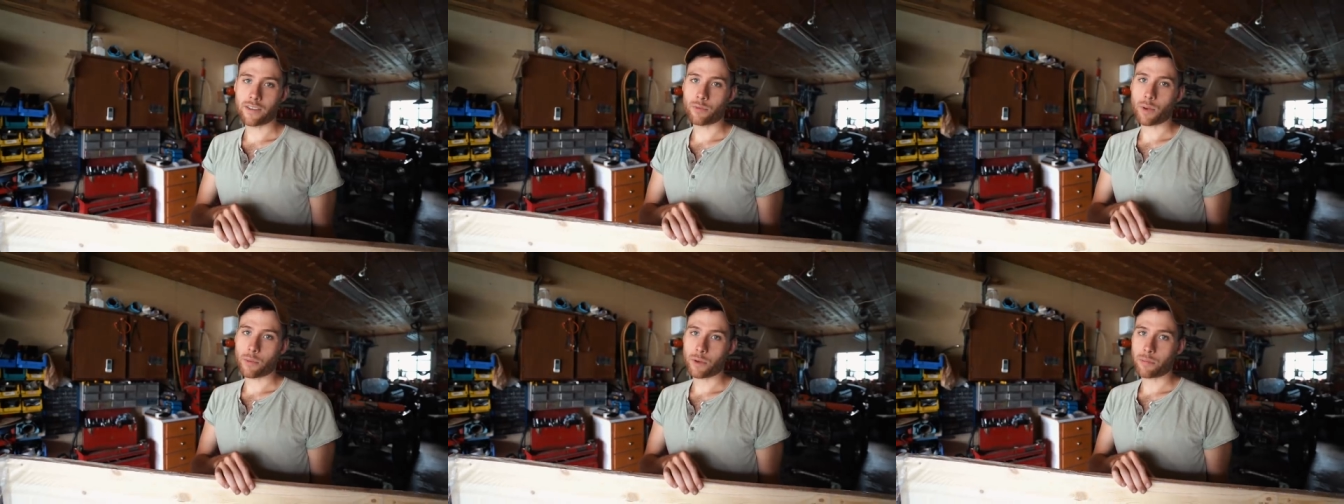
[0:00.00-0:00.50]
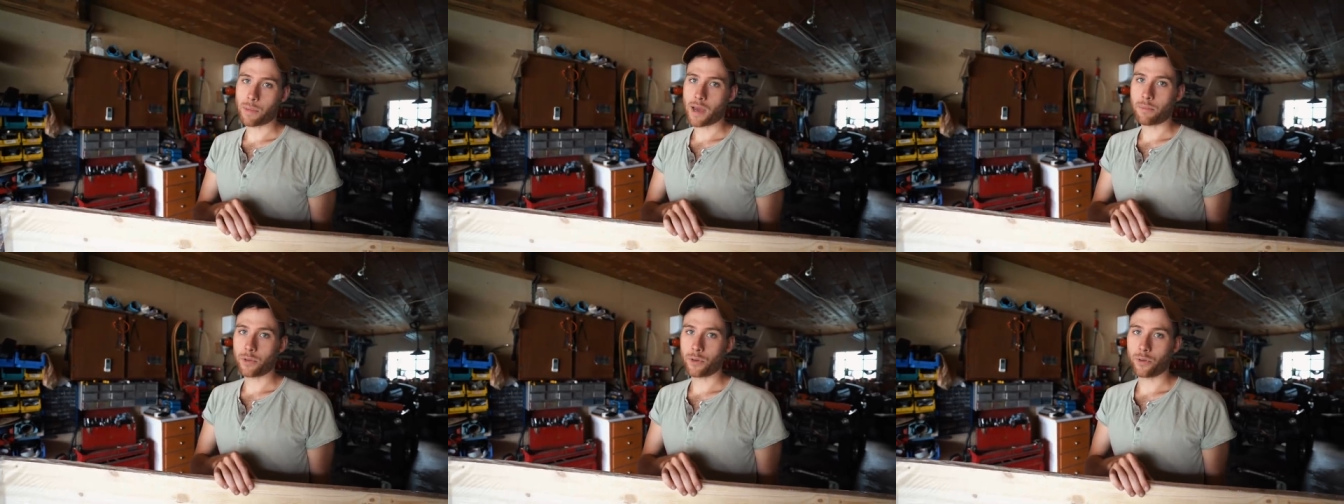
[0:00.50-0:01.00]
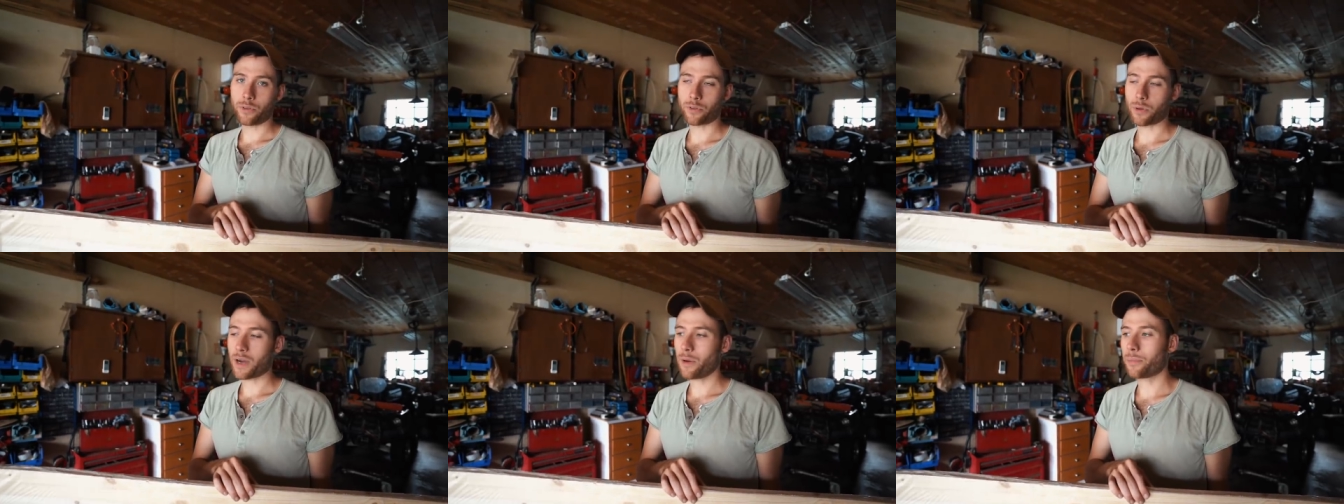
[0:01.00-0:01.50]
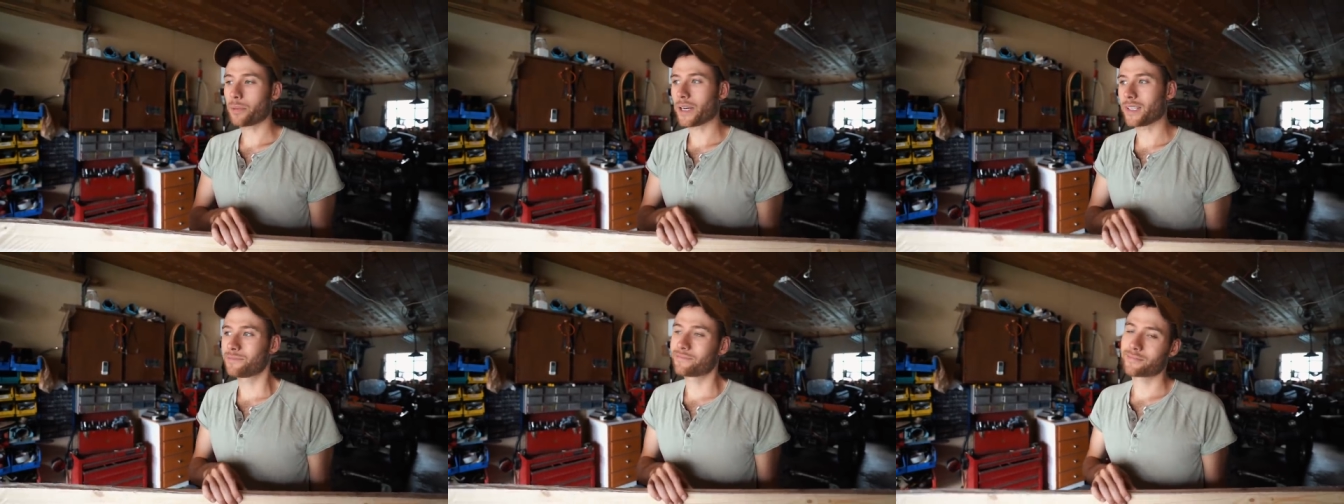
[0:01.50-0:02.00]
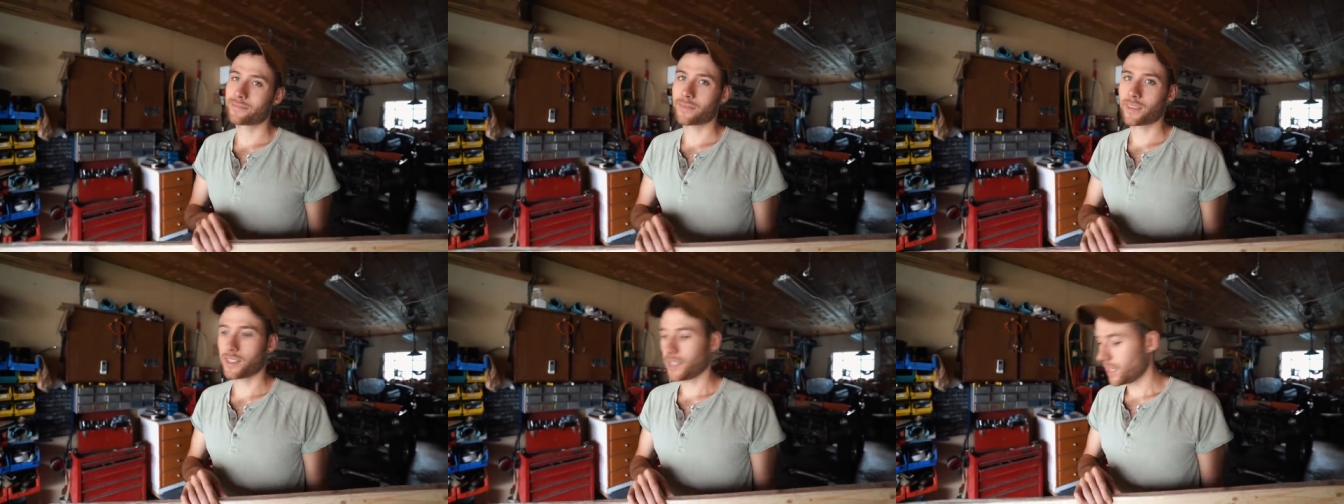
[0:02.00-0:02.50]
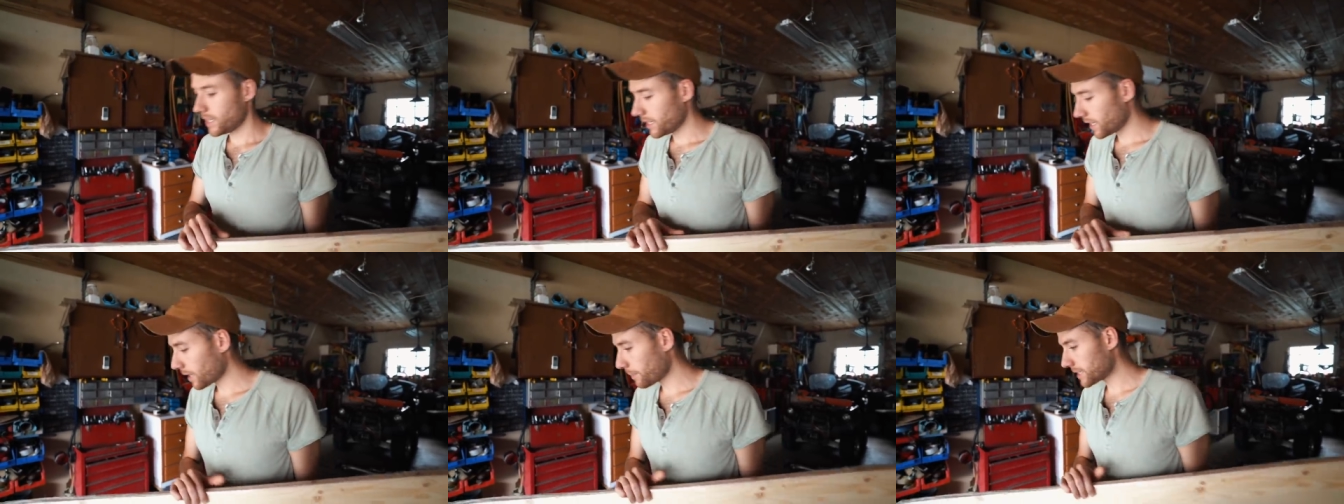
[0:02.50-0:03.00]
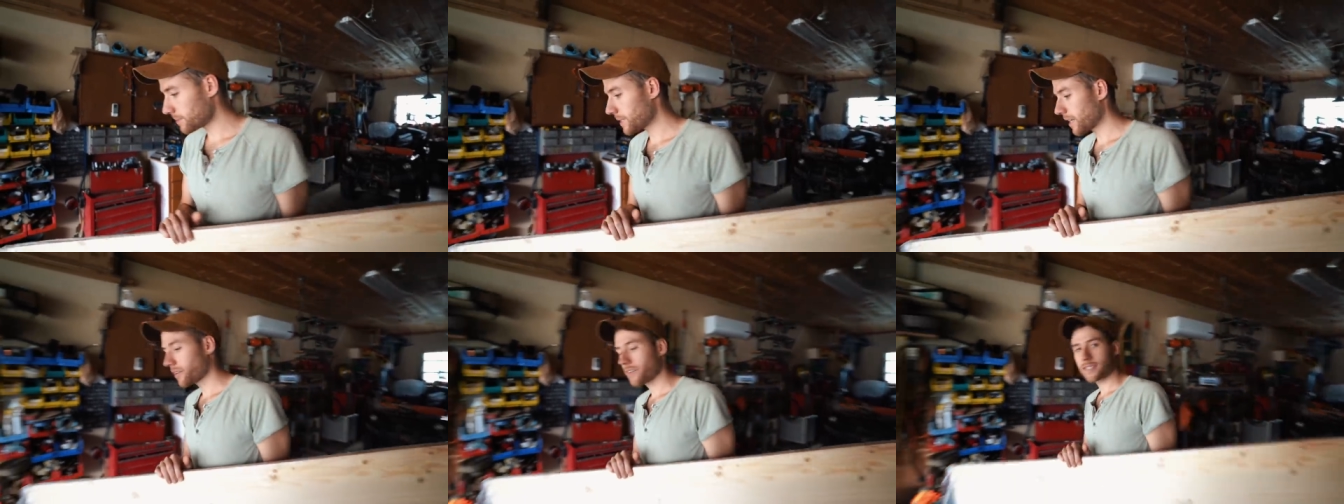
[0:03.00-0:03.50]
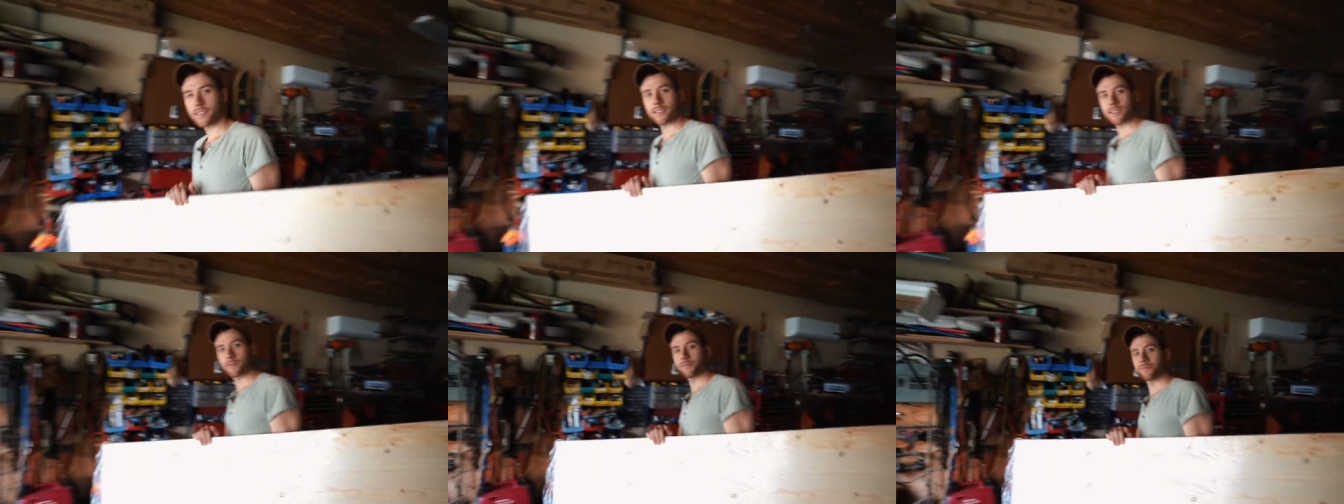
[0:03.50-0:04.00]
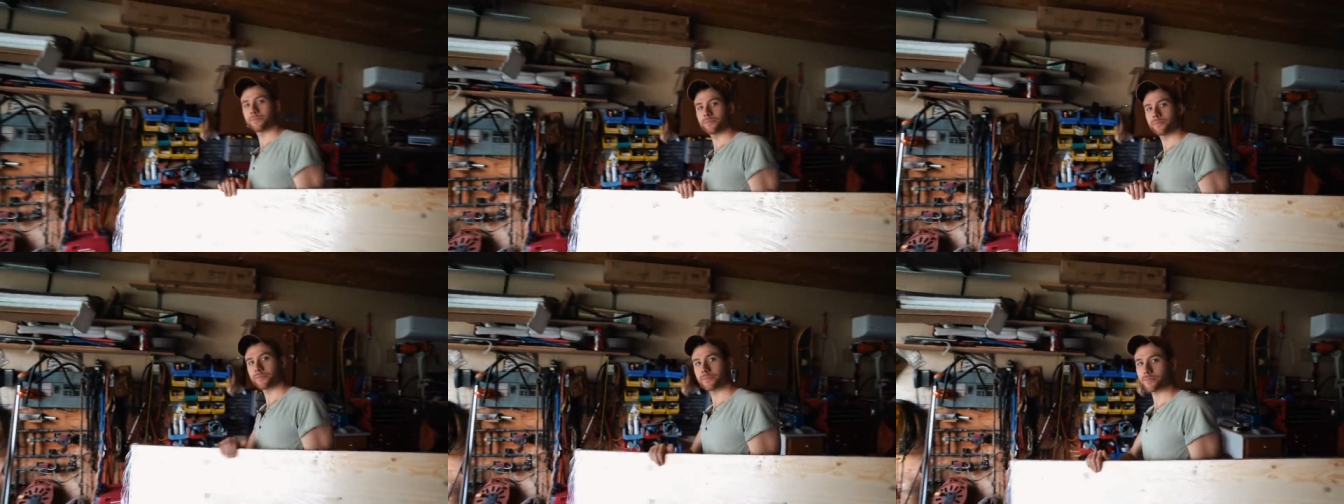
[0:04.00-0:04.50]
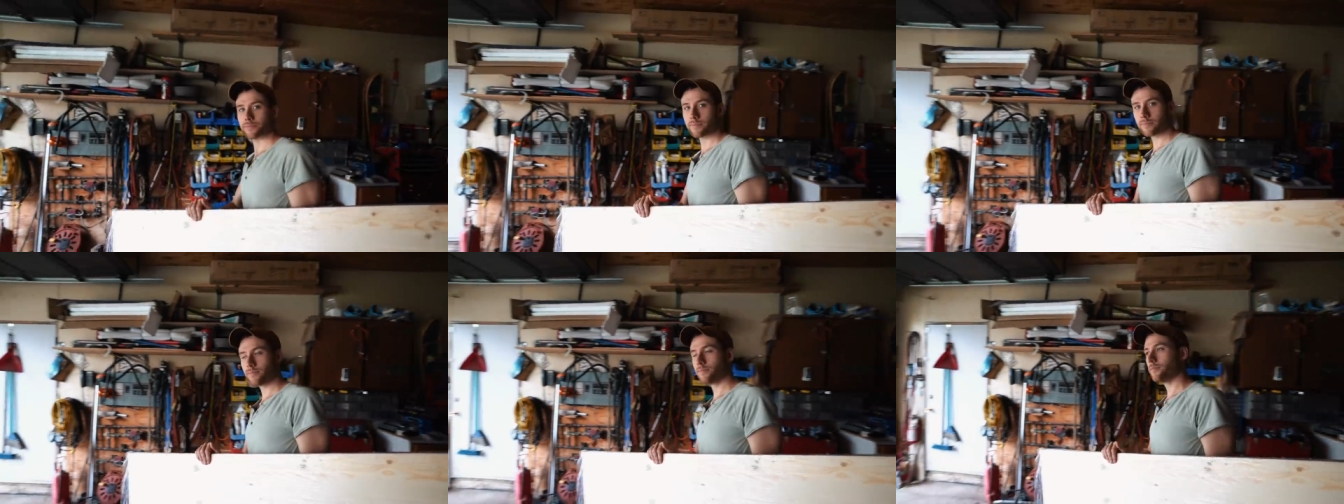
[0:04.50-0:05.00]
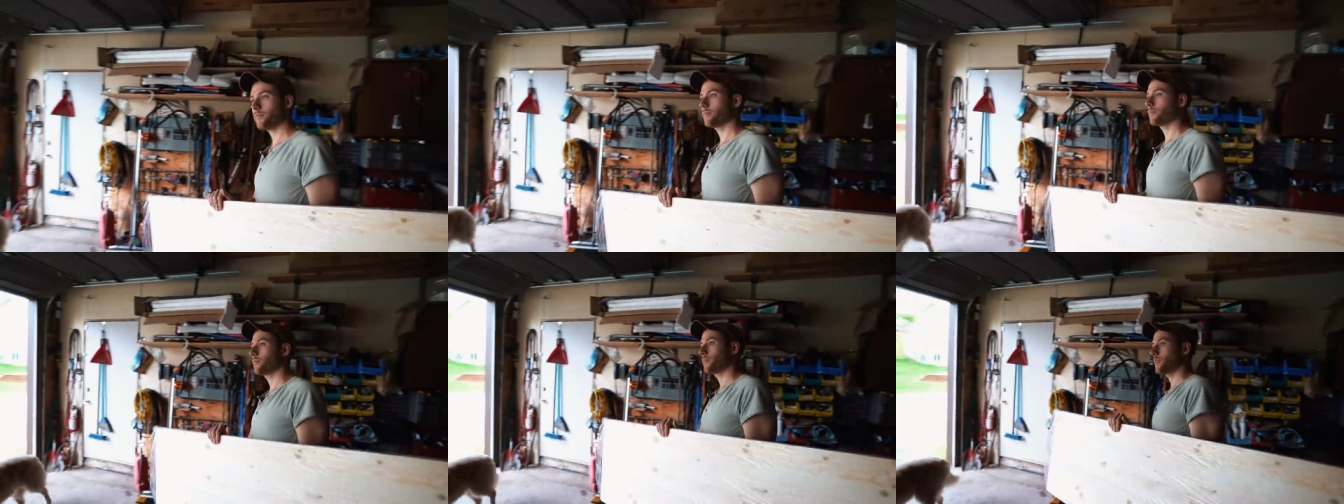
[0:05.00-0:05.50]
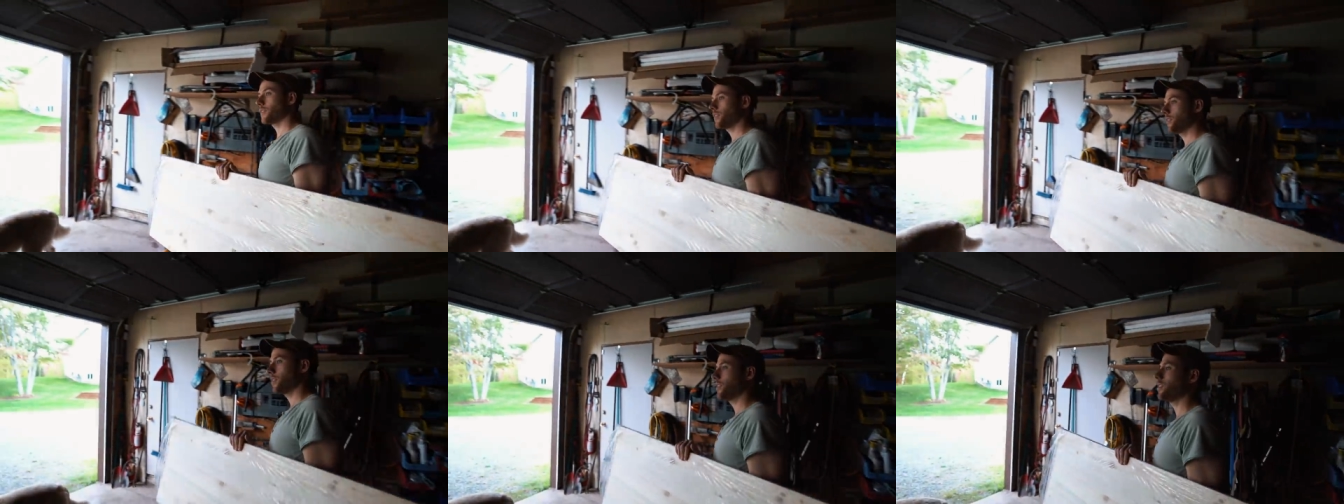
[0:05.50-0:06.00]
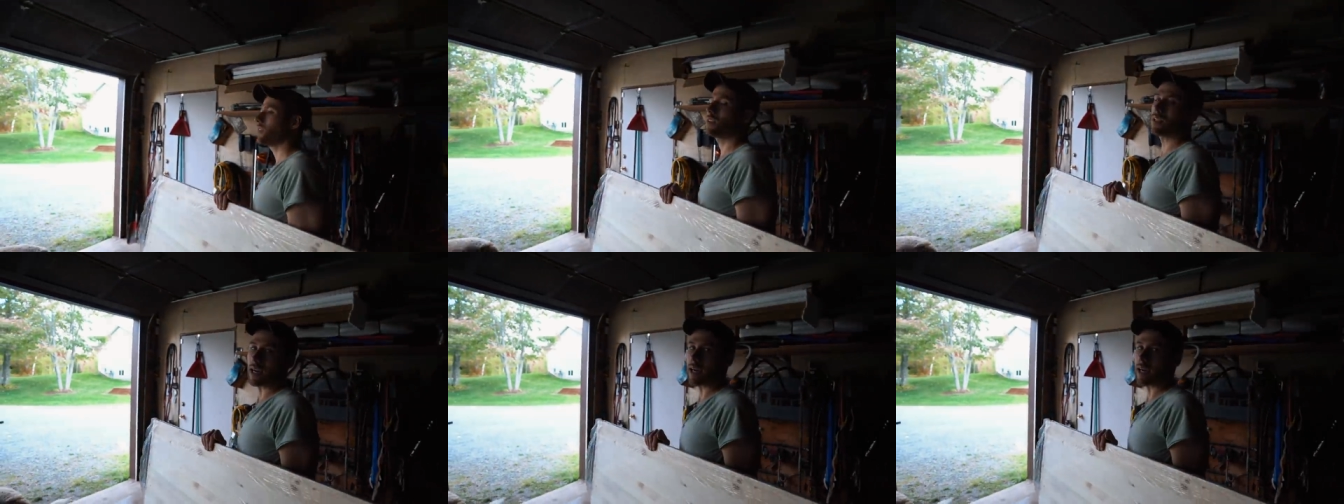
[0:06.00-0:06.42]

have went with bamboo throughout, but we also don't need the durability of bamboo in the bathroom